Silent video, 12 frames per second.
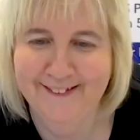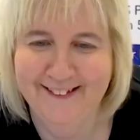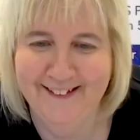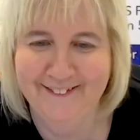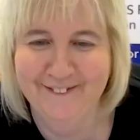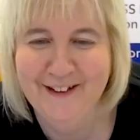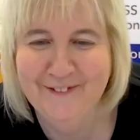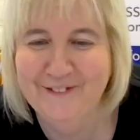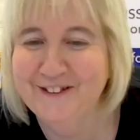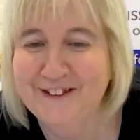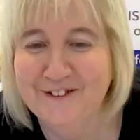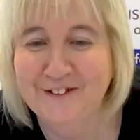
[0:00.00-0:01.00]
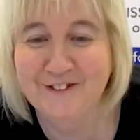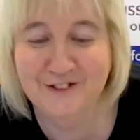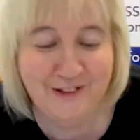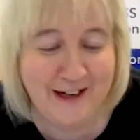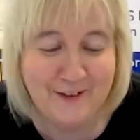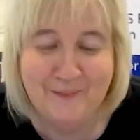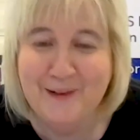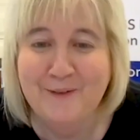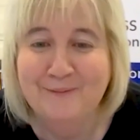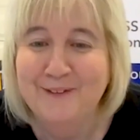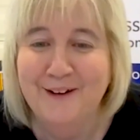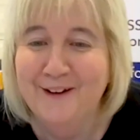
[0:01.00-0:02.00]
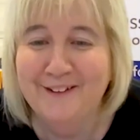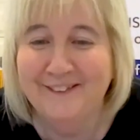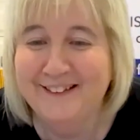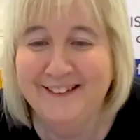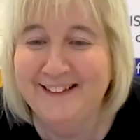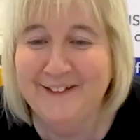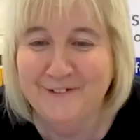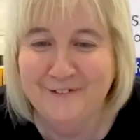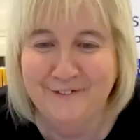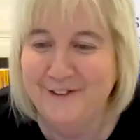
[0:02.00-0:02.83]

So, but she couldn't track me on because I didn't have a